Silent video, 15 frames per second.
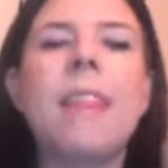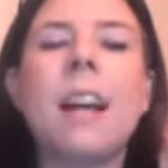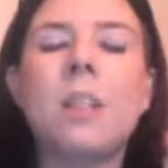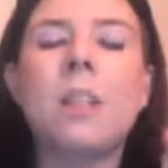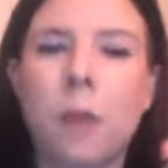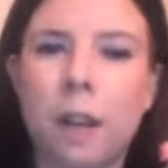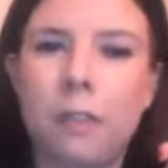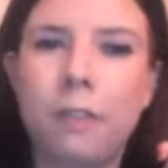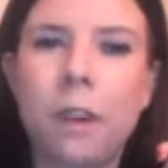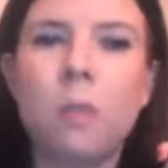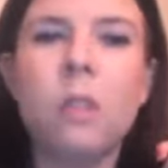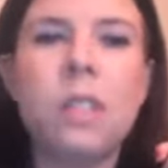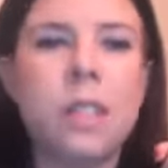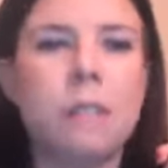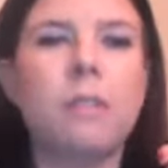that's what i
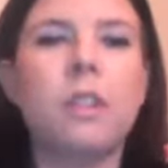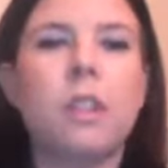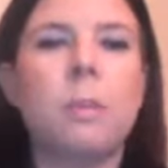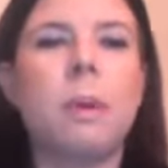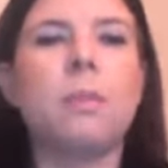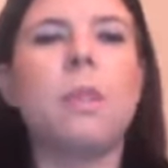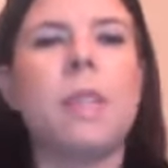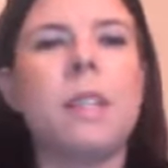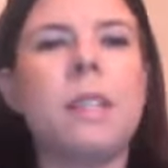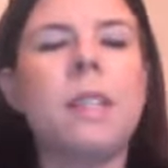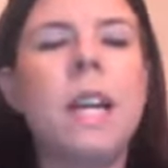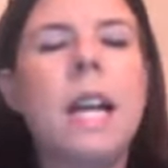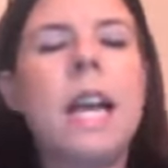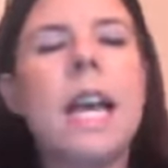found different about this